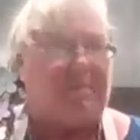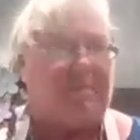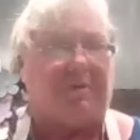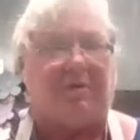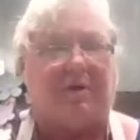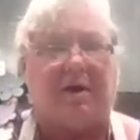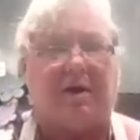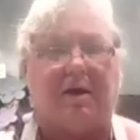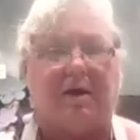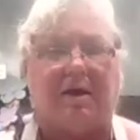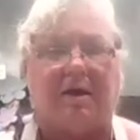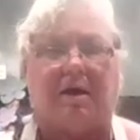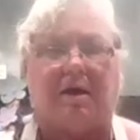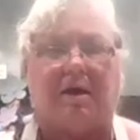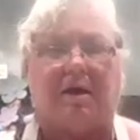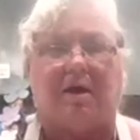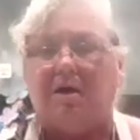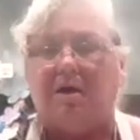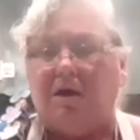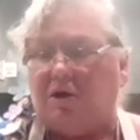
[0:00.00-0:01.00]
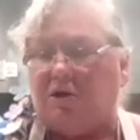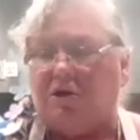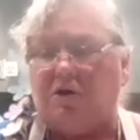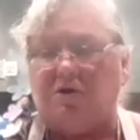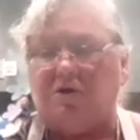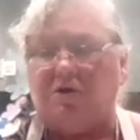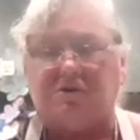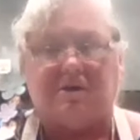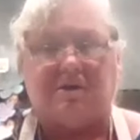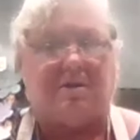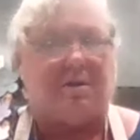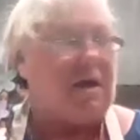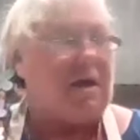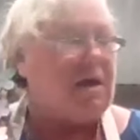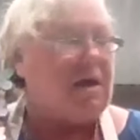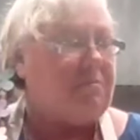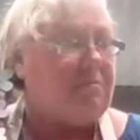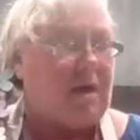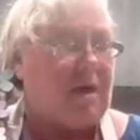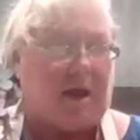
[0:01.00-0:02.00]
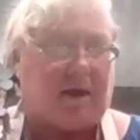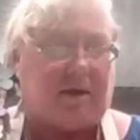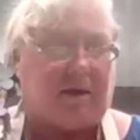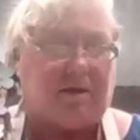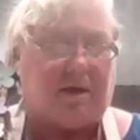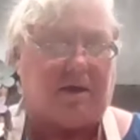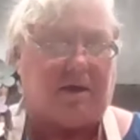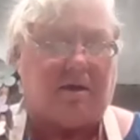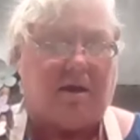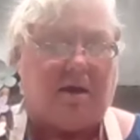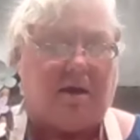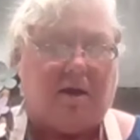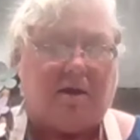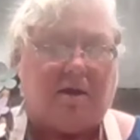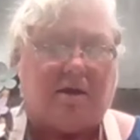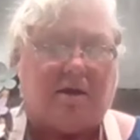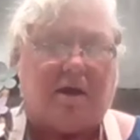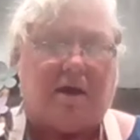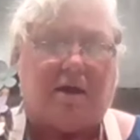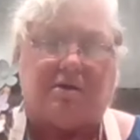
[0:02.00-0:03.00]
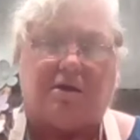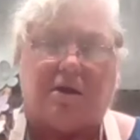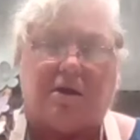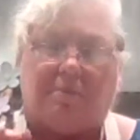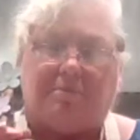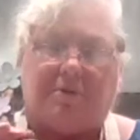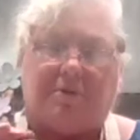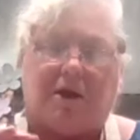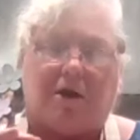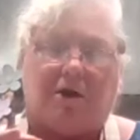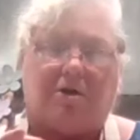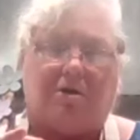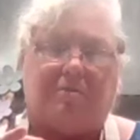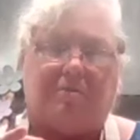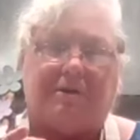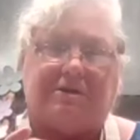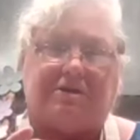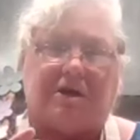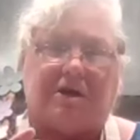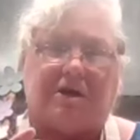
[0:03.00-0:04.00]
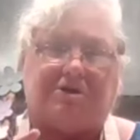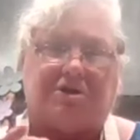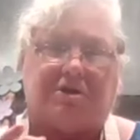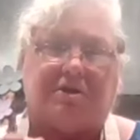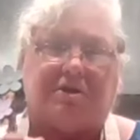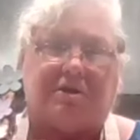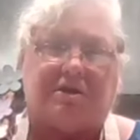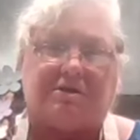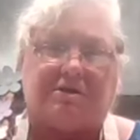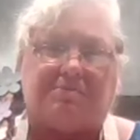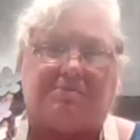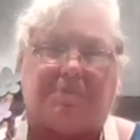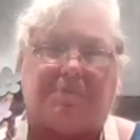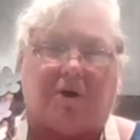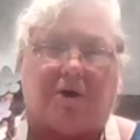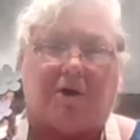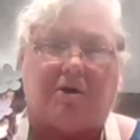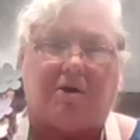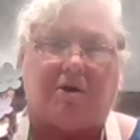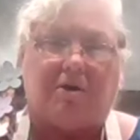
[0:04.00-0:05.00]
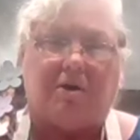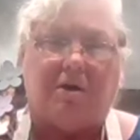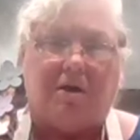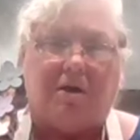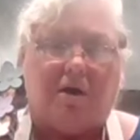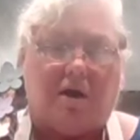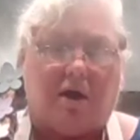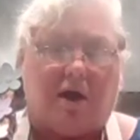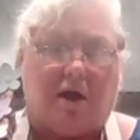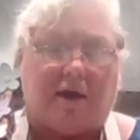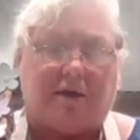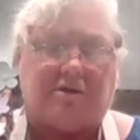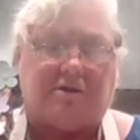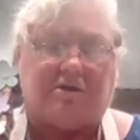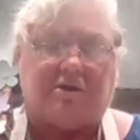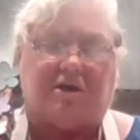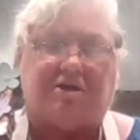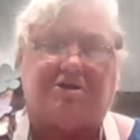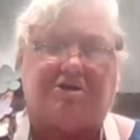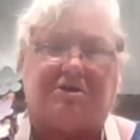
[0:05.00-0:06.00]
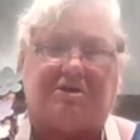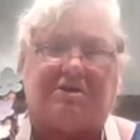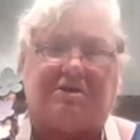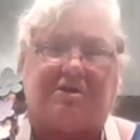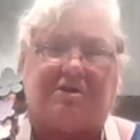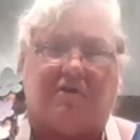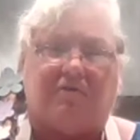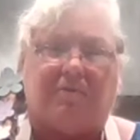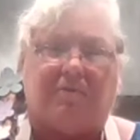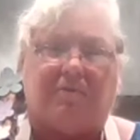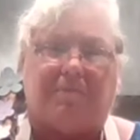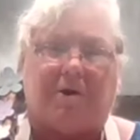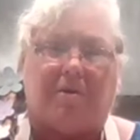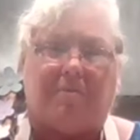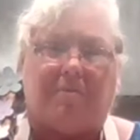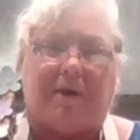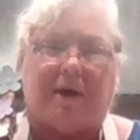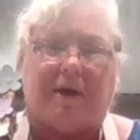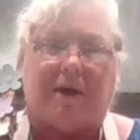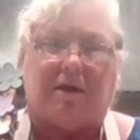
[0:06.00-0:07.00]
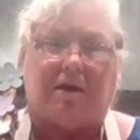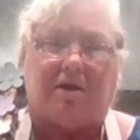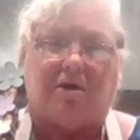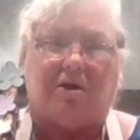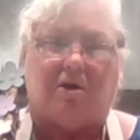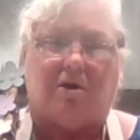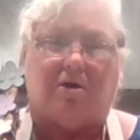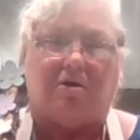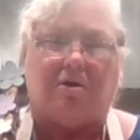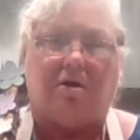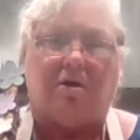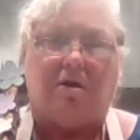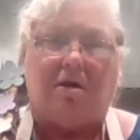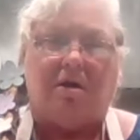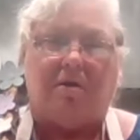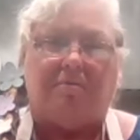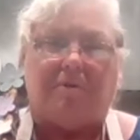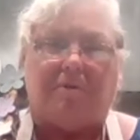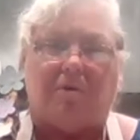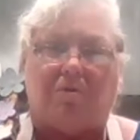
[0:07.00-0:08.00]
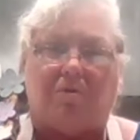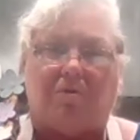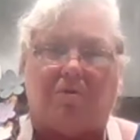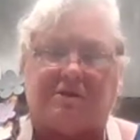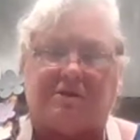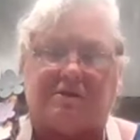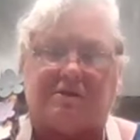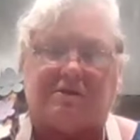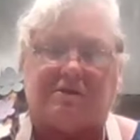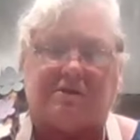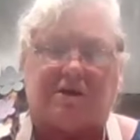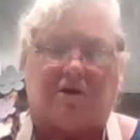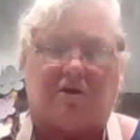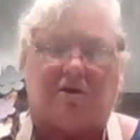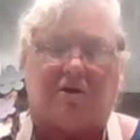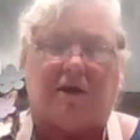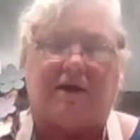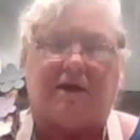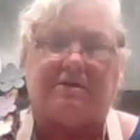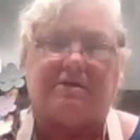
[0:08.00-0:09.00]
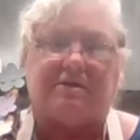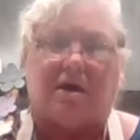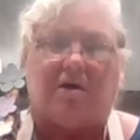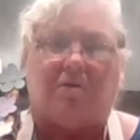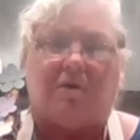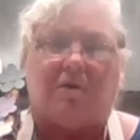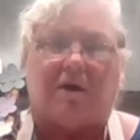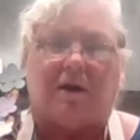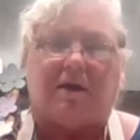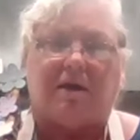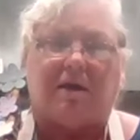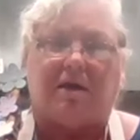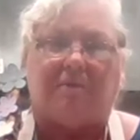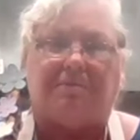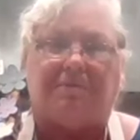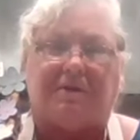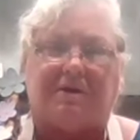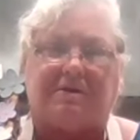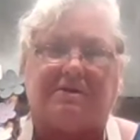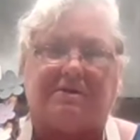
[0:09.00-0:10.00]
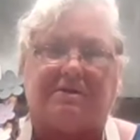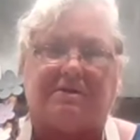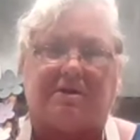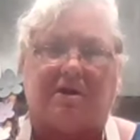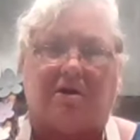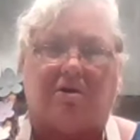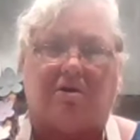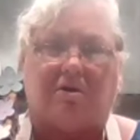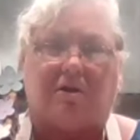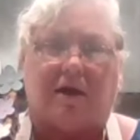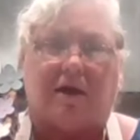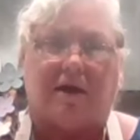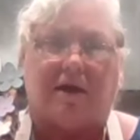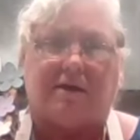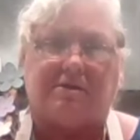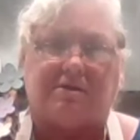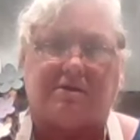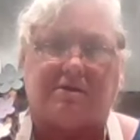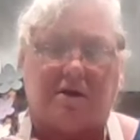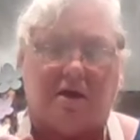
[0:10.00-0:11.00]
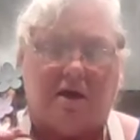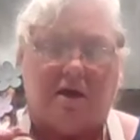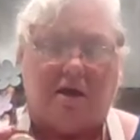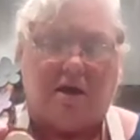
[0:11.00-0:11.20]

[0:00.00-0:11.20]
And then again, using that magnet, and I'm not going to be touching this part I can touch the silver part back here, but once it's sterilized, I want to keep this sterilized.